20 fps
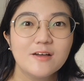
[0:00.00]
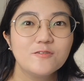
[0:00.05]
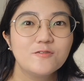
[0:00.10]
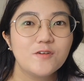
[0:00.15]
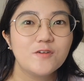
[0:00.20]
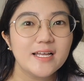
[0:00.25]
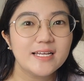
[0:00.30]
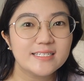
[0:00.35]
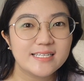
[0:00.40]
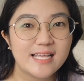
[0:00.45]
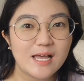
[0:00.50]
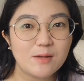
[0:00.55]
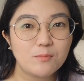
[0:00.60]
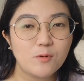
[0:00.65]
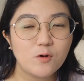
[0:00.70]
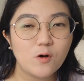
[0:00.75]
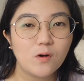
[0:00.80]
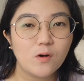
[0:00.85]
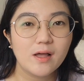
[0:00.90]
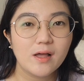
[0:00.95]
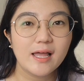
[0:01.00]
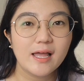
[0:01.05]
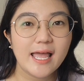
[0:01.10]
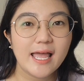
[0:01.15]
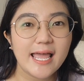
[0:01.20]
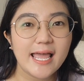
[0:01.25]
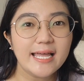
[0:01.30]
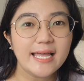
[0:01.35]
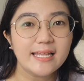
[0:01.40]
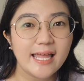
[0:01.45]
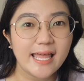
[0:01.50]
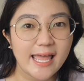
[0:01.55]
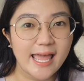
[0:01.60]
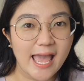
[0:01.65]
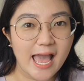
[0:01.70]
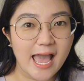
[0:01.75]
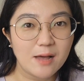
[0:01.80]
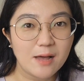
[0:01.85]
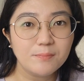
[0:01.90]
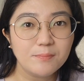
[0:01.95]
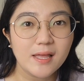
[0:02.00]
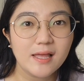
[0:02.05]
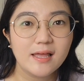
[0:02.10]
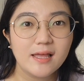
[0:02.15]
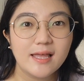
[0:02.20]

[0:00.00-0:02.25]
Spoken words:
For example, 8 a.m.